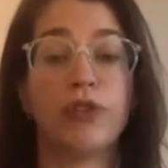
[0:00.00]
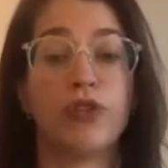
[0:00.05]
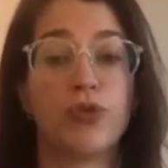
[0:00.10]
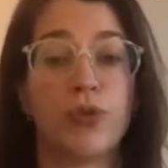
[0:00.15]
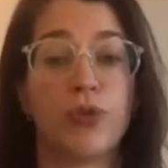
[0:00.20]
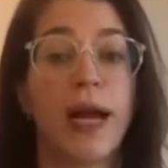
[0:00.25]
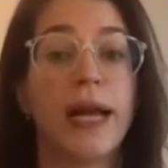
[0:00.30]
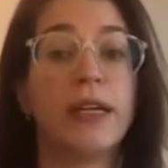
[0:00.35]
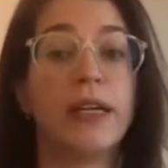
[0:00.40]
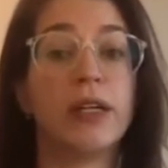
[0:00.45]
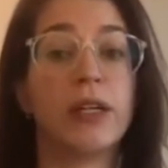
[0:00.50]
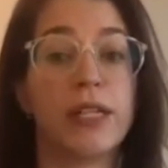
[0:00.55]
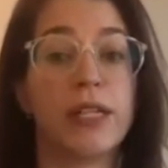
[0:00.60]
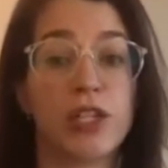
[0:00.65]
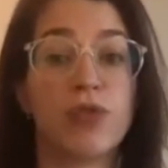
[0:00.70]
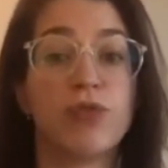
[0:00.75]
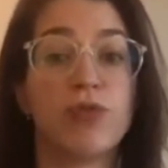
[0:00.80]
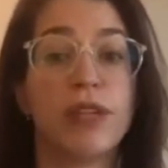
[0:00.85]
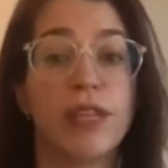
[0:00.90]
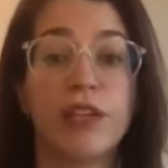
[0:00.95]
triangle is
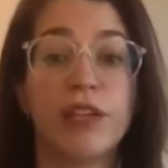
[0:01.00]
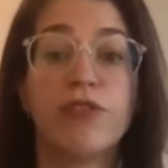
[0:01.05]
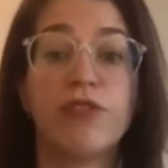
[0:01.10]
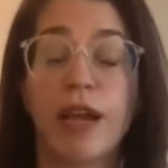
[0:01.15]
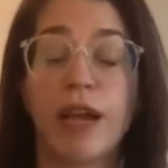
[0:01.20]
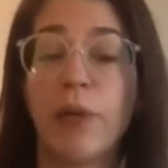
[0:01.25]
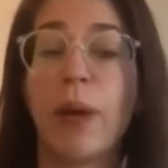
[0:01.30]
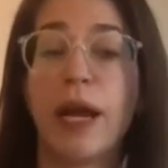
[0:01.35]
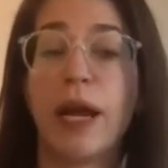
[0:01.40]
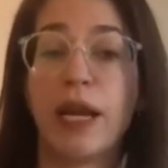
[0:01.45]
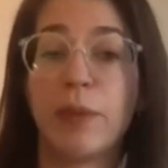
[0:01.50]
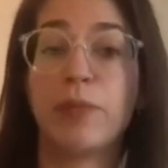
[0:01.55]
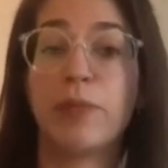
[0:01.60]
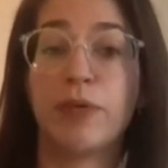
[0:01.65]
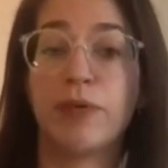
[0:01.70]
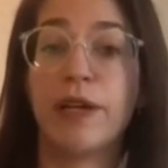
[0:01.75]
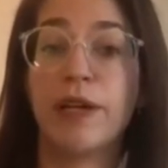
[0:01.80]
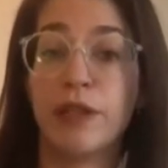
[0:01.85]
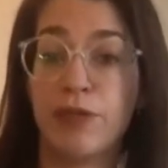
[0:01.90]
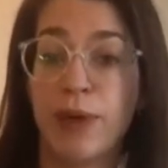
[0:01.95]
a really great way to
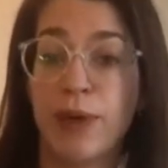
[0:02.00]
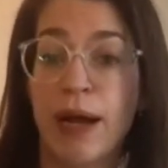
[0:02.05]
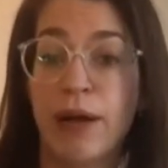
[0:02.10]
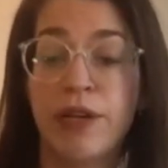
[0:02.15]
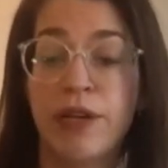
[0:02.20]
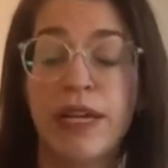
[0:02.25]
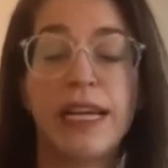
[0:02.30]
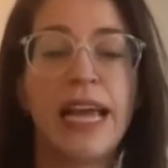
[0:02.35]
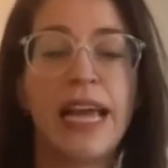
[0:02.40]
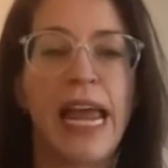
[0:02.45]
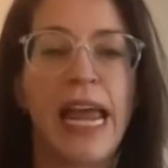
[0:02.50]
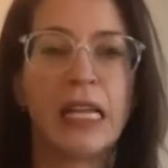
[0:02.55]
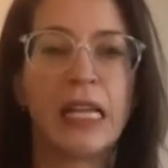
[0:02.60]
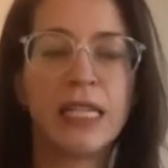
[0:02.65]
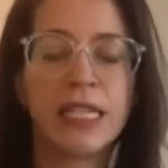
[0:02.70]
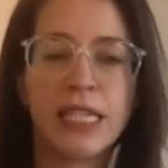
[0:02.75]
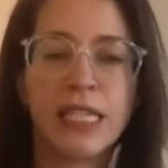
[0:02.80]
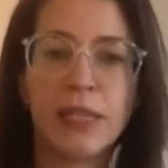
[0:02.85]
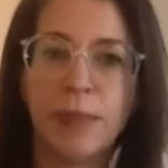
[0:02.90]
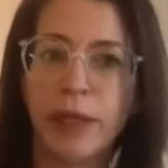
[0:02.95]
prevent rounding and
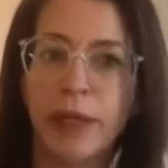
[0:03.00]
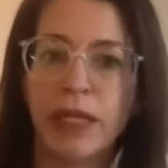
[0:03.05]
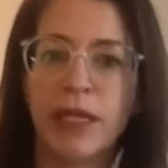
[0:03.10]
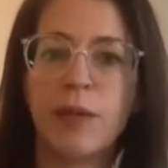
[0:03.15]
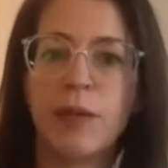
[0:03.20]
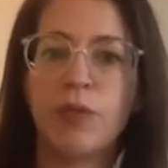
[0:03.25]
stability,